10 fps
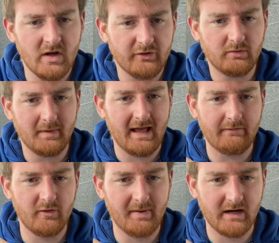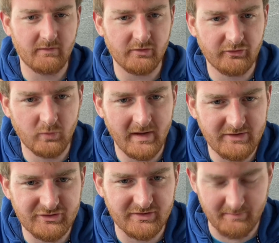So what we have on the back of our
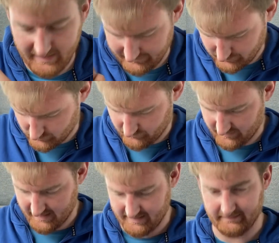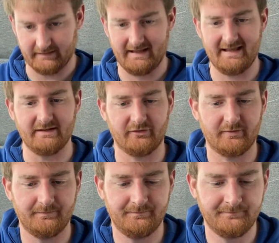switch panel then is,
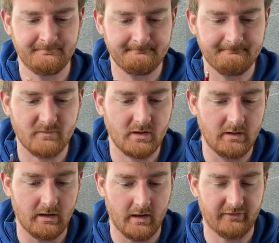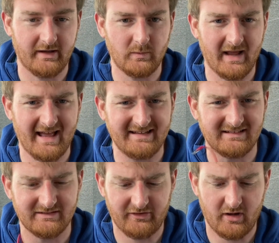like I said, we had
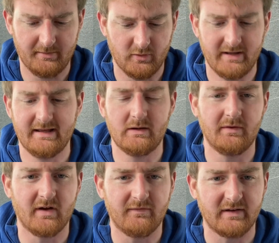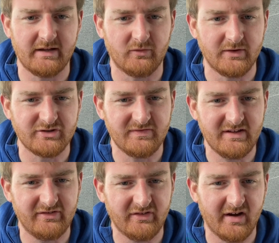our terminal here with our flicky switcher.
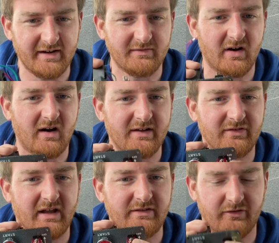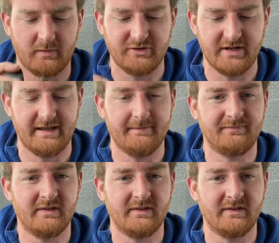This is kind of our isolator switch here.